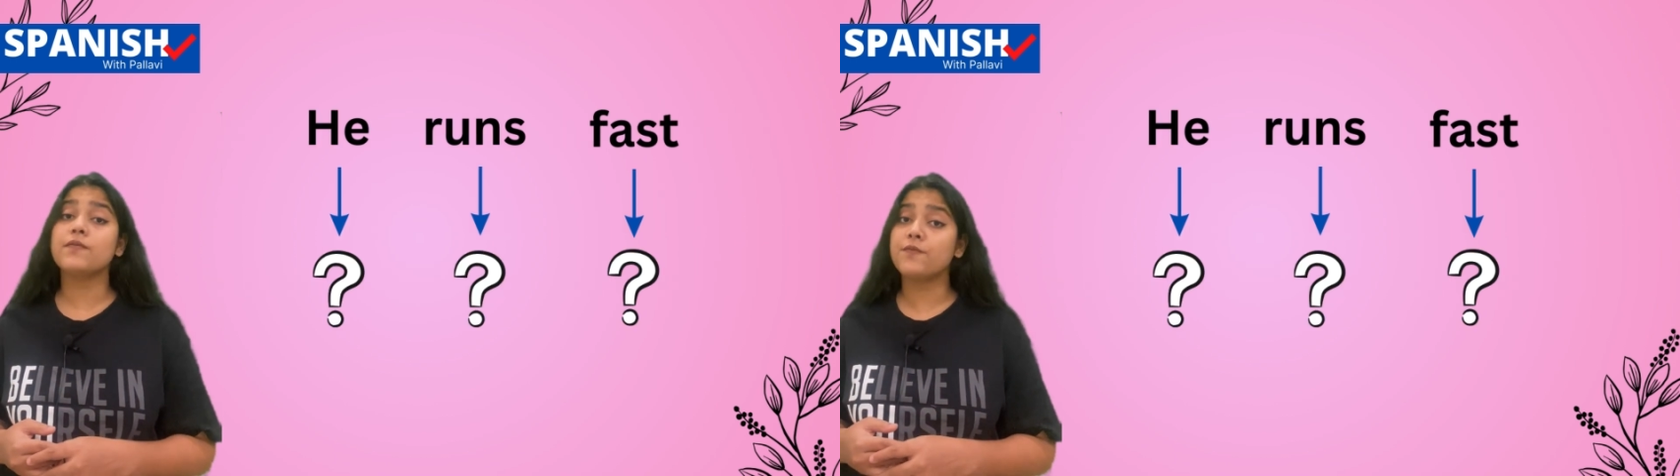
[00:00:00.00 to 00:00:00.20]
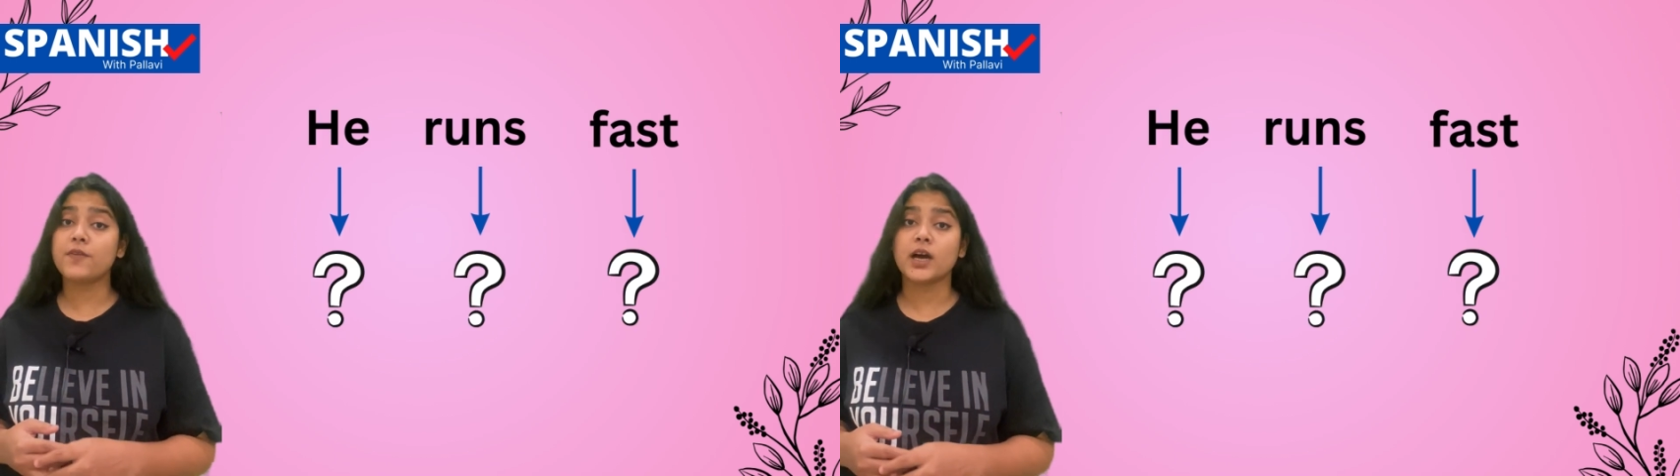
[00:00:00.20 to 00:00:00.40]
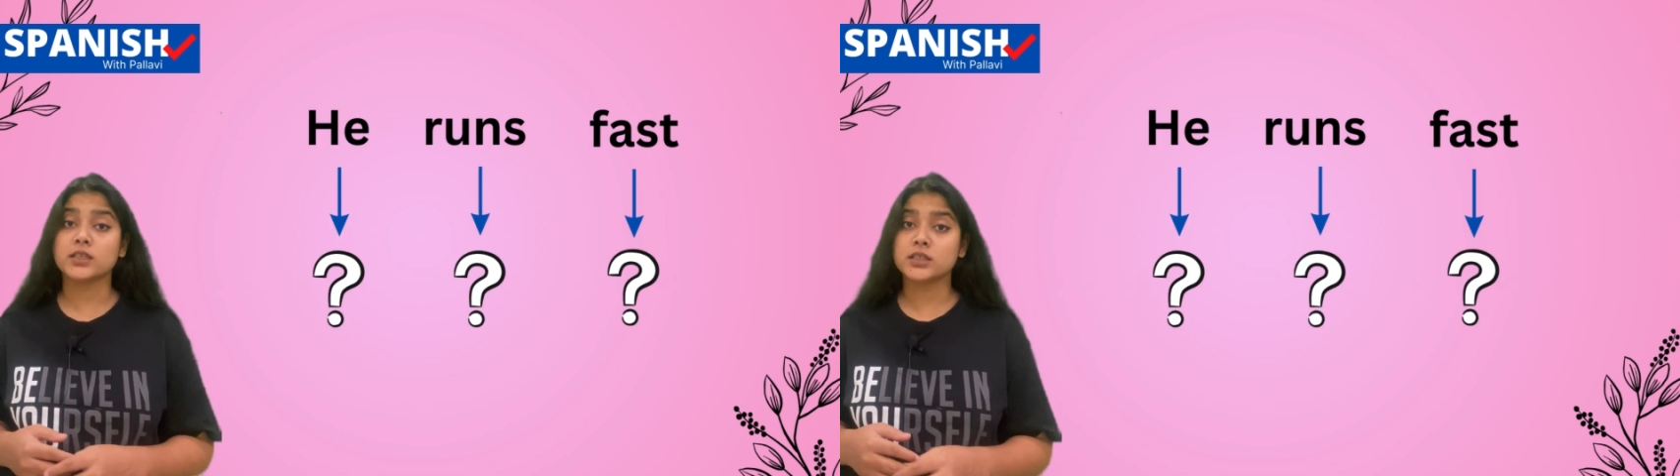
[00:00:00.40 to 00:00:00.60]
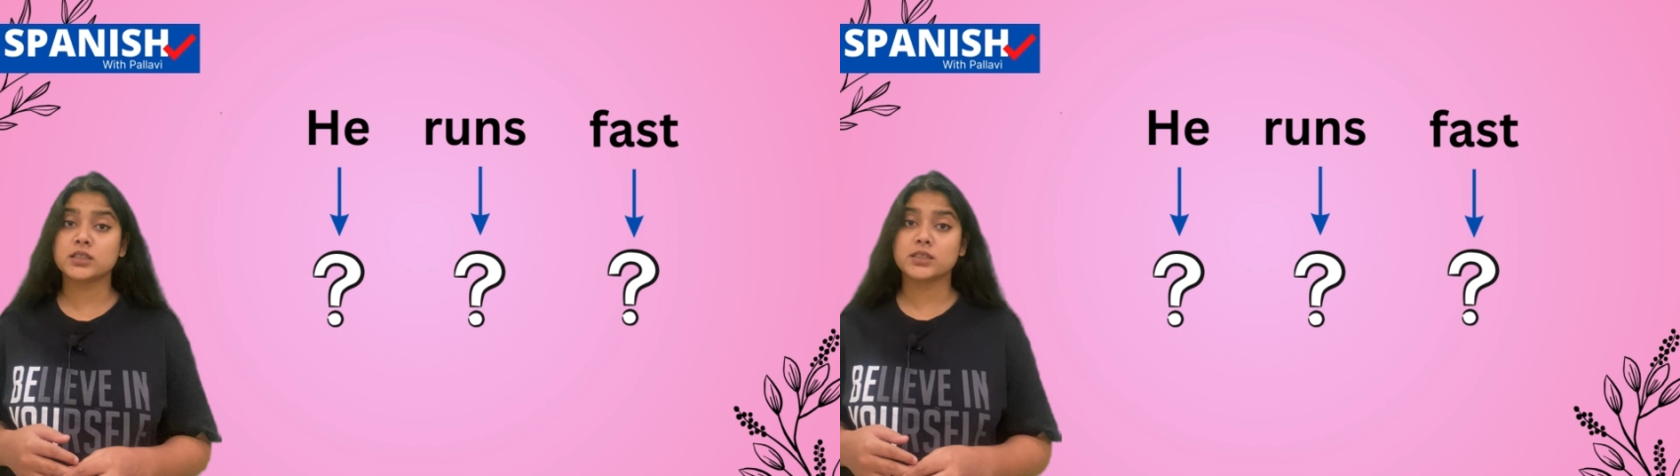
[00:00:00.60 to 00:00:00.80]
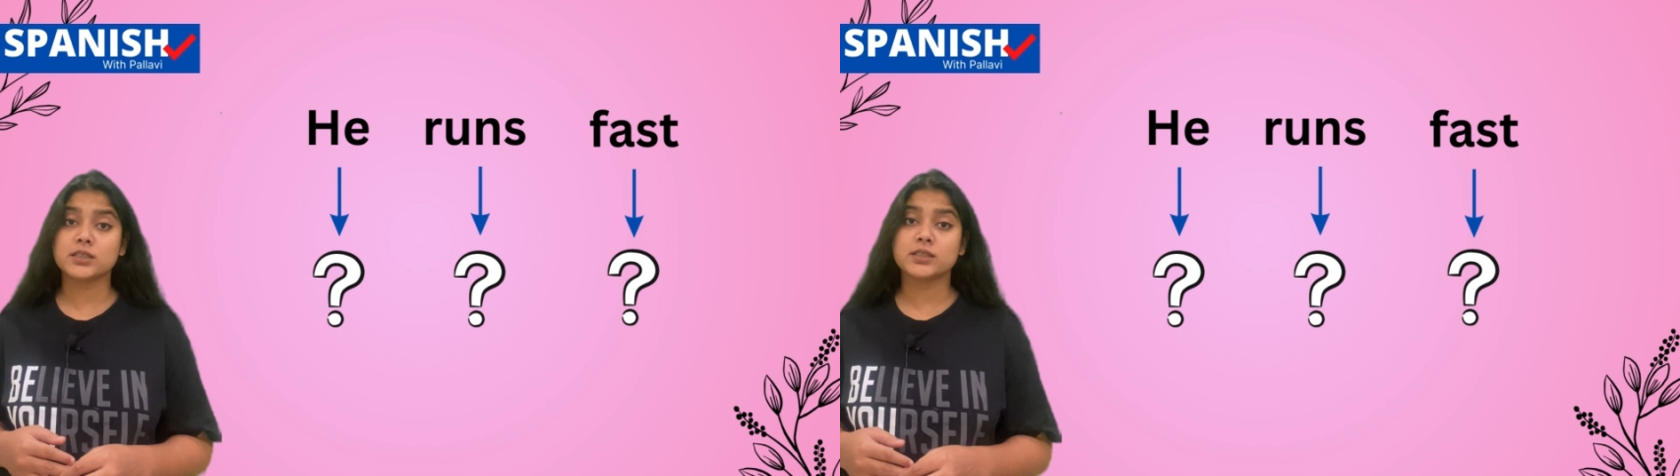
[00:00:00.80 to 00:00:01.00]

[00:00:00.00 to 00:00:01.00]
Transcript: fast.